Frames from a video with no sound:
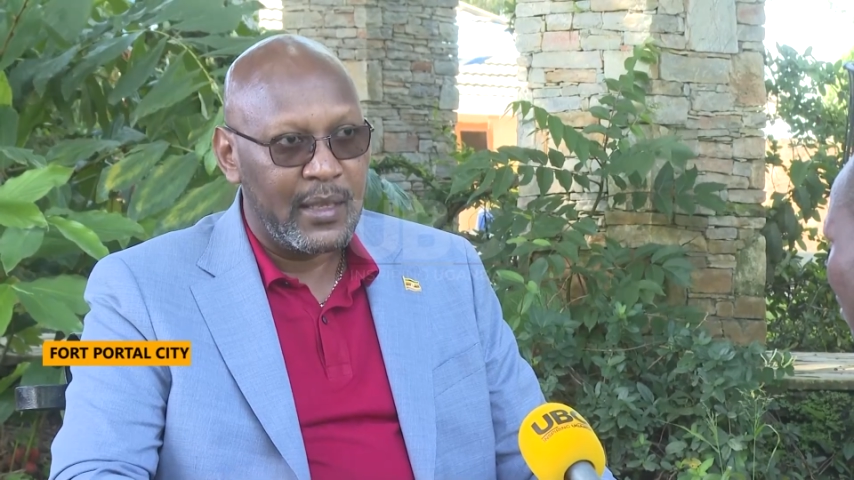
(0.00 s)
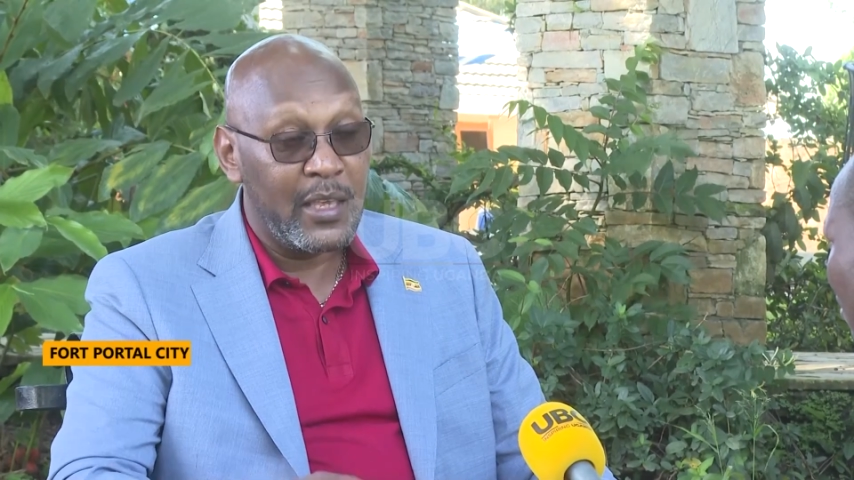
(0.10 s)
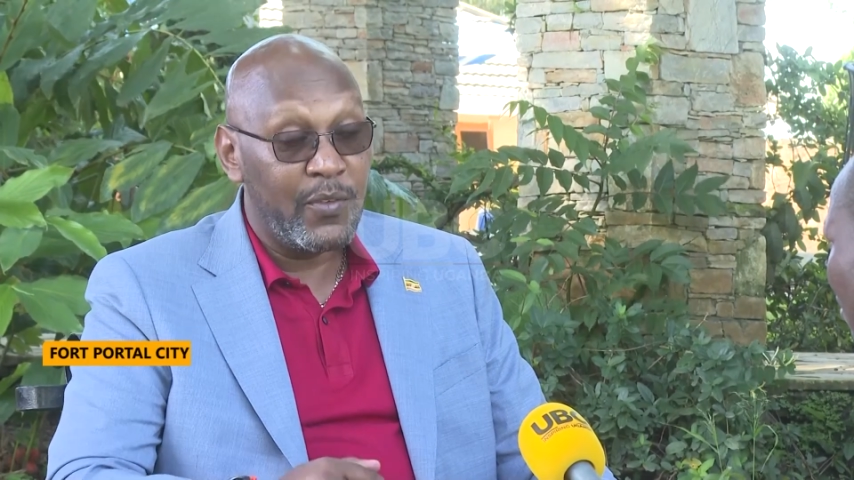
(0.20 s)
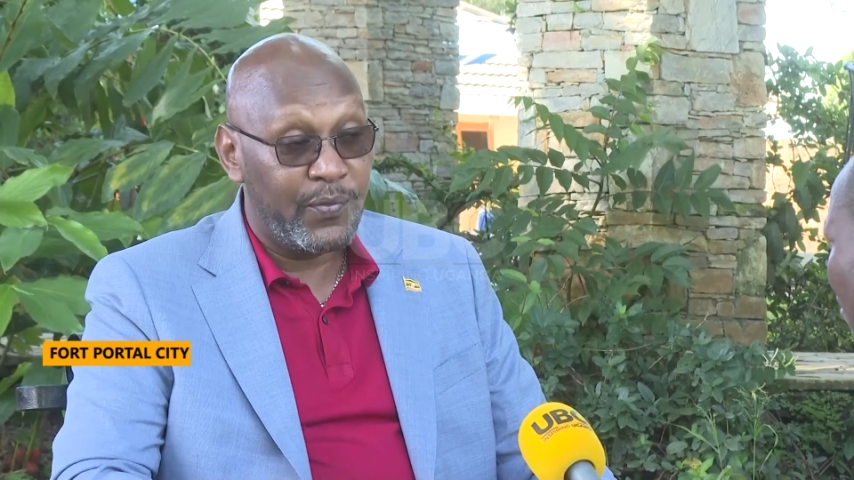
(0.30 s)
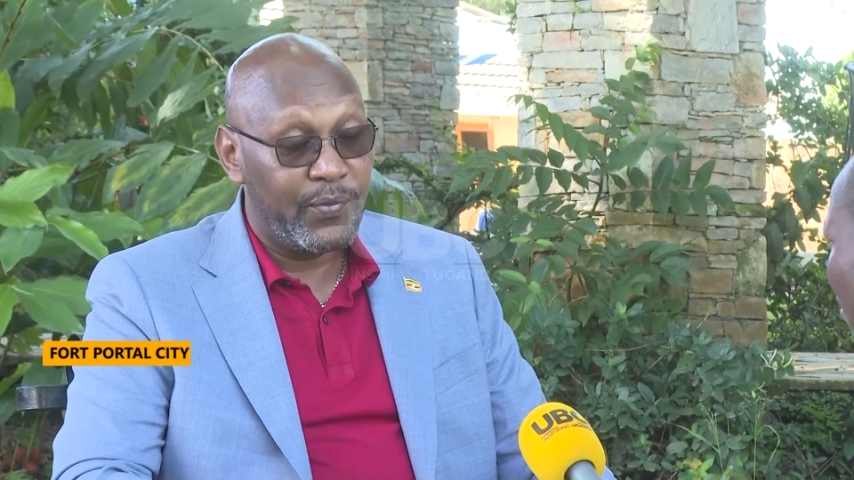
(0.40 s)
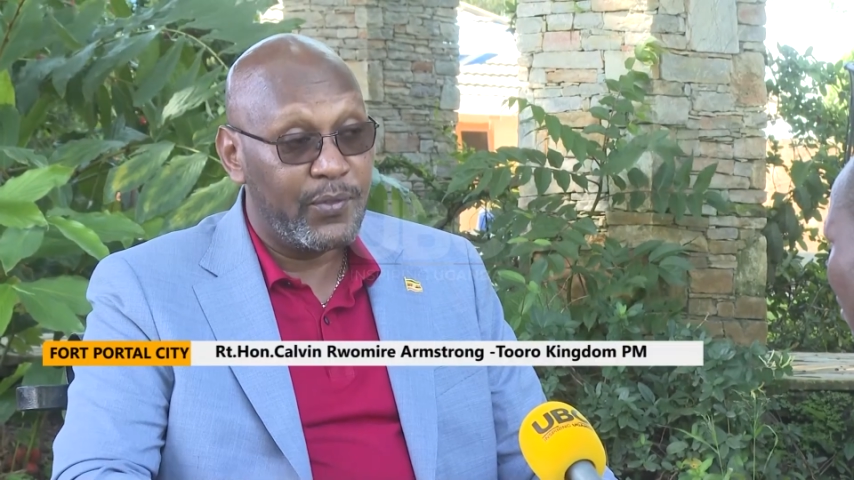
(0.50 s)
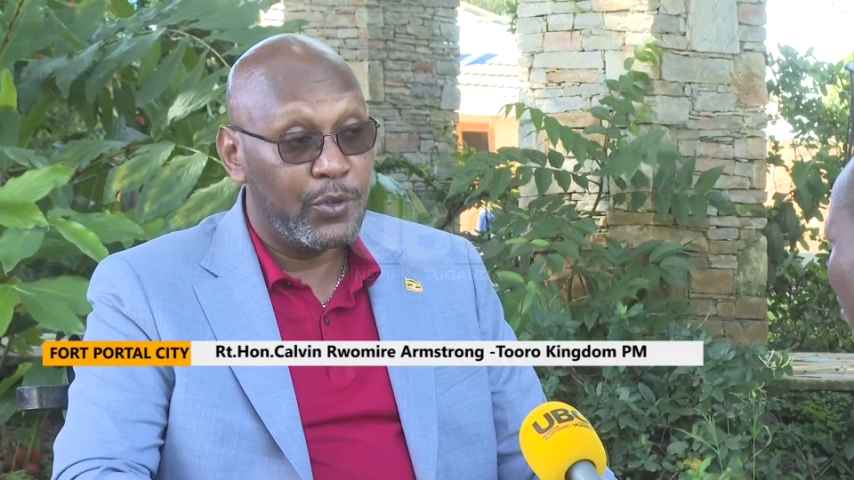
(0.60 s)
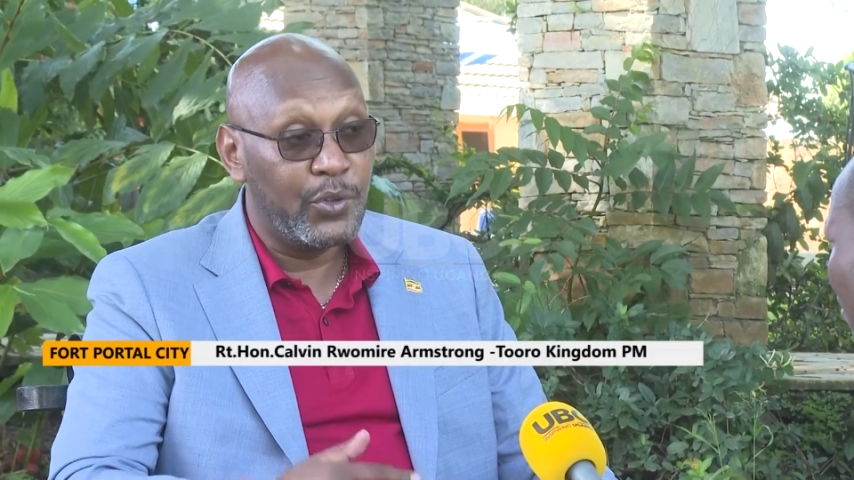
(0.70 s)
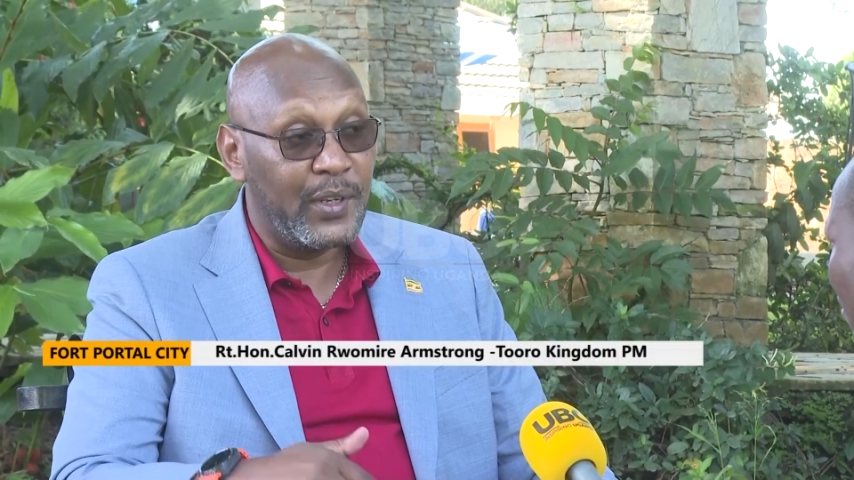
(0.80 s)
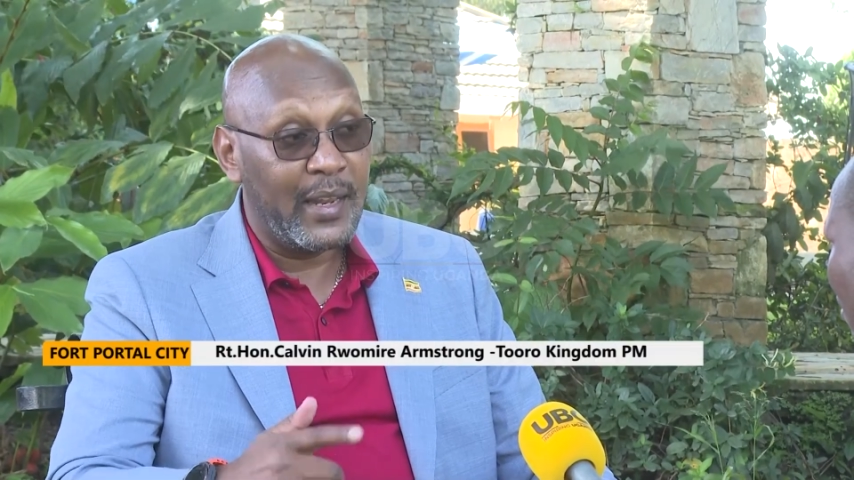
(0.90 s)
if
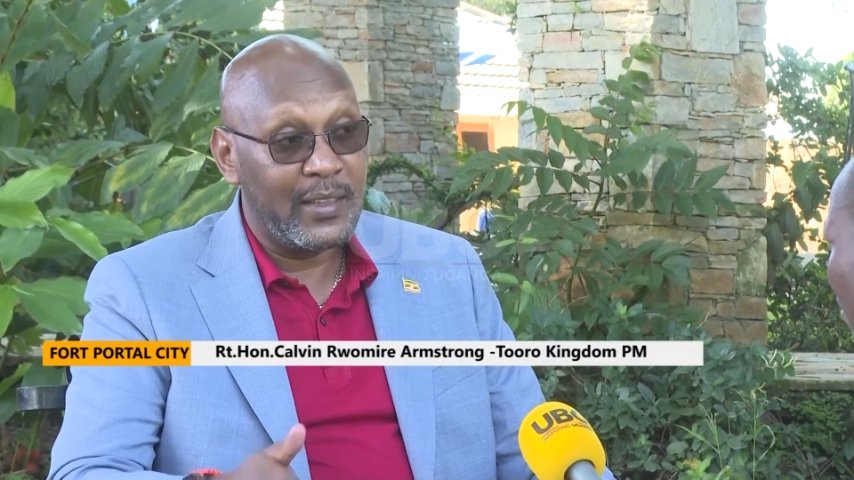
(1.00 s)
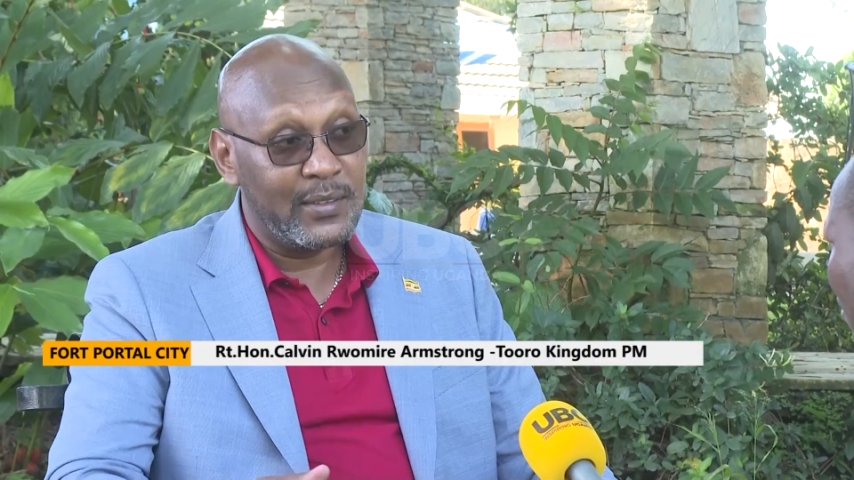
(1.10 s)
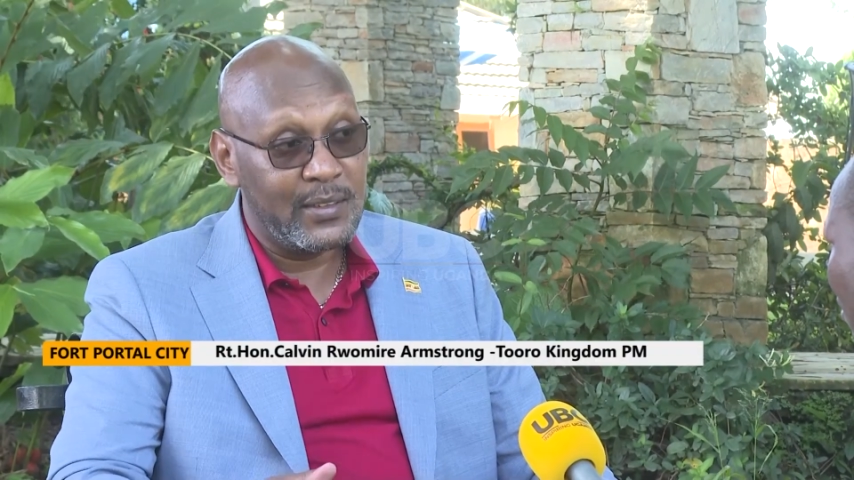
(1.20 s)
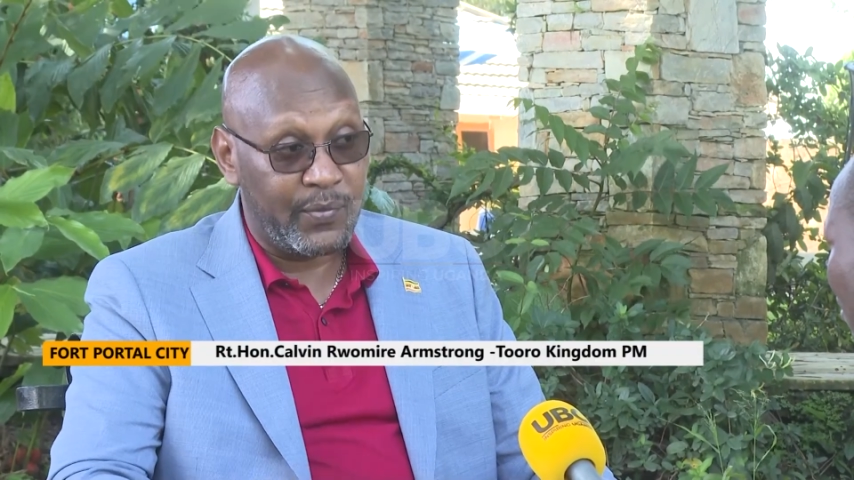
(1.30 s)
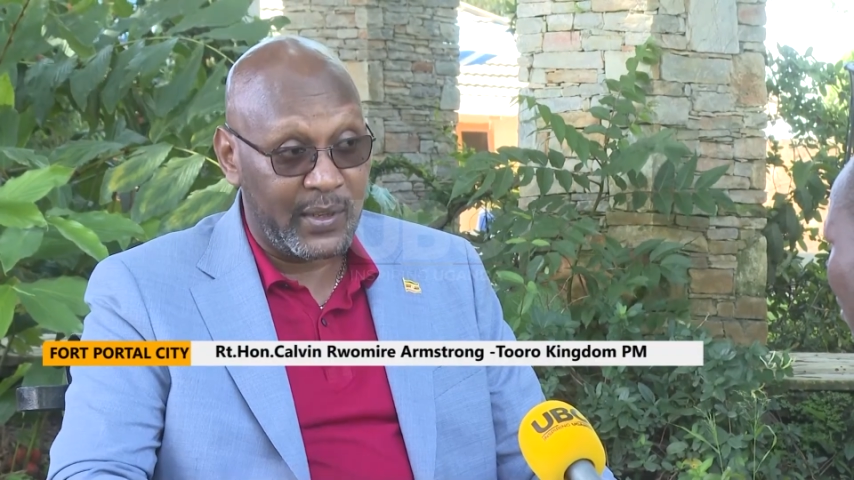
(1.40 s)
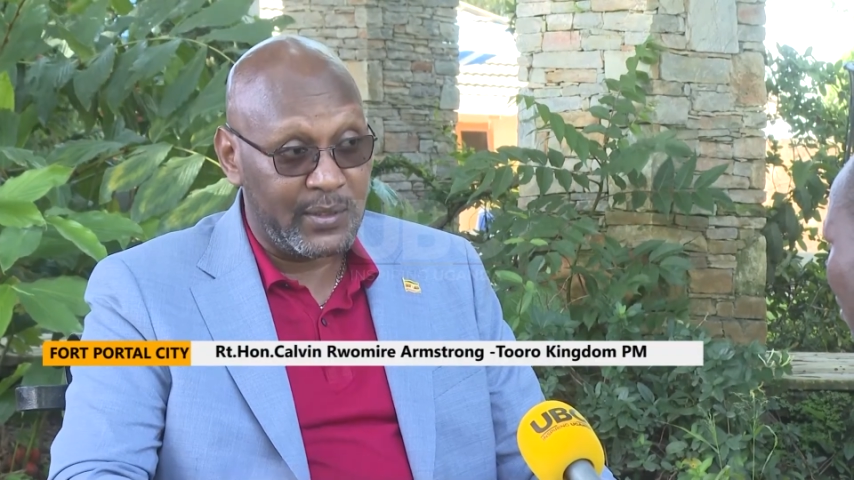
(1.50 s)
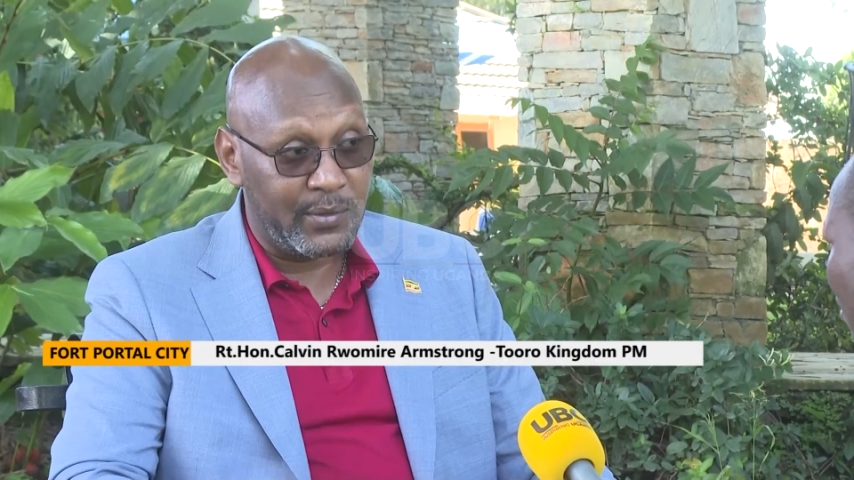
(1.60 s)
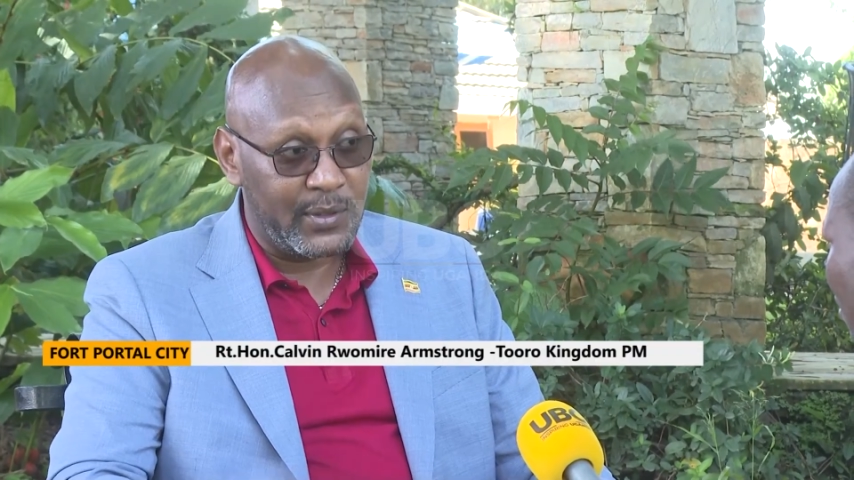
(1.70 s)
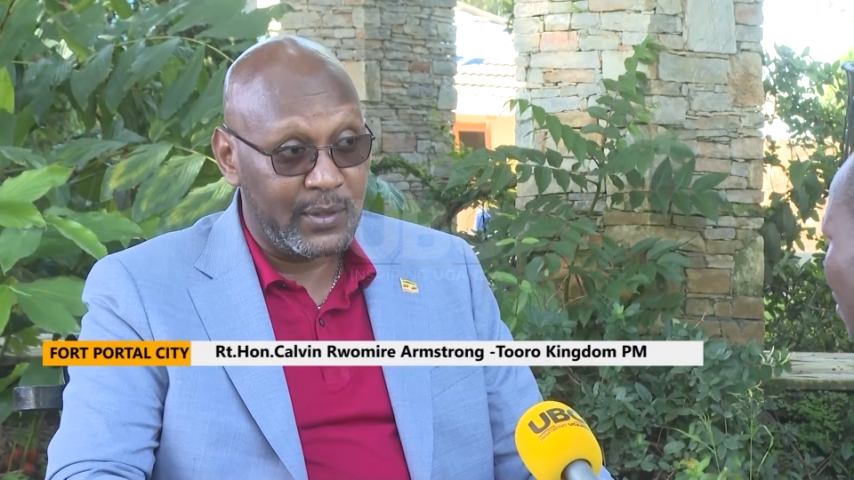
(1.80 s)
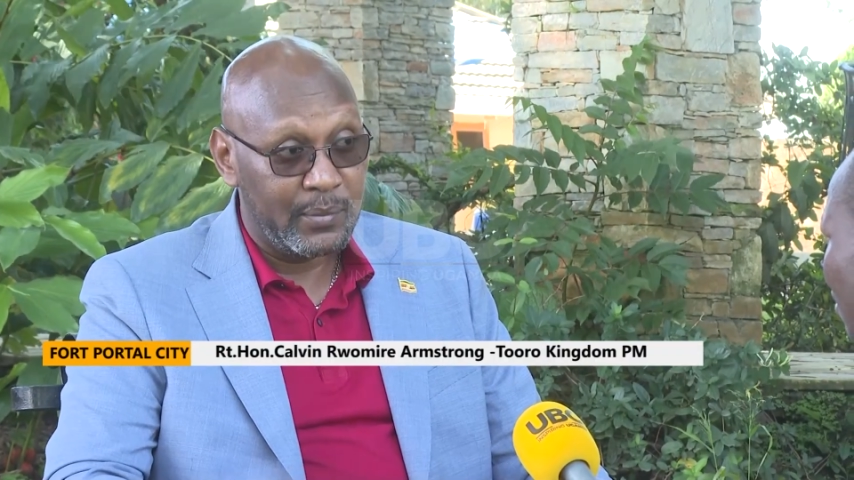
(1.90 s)
utilized
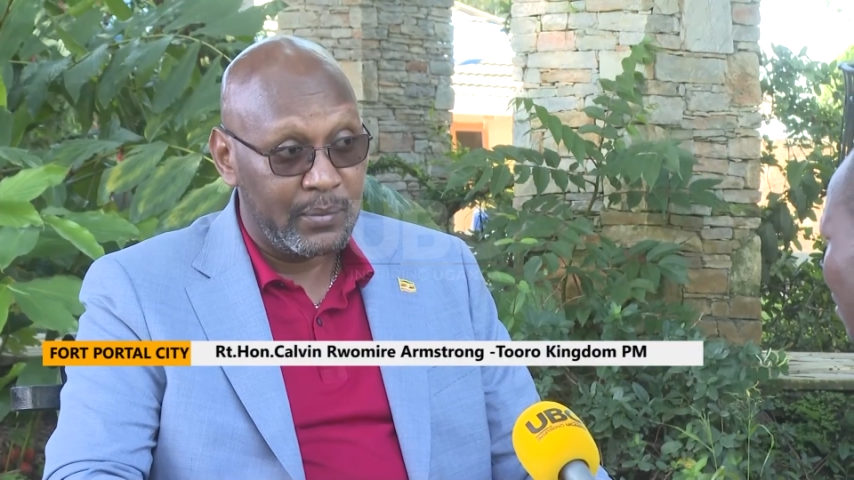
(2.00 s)
effectively,